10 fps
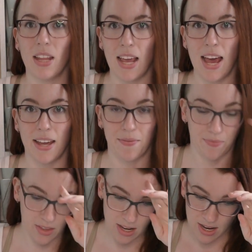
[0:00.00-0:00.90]
Okay.
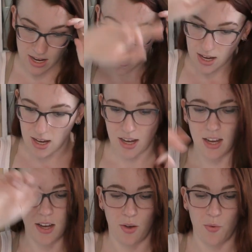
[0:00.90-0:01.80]

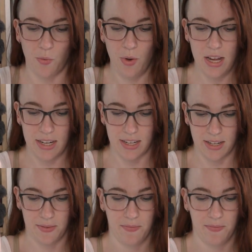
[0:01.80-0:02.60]
1.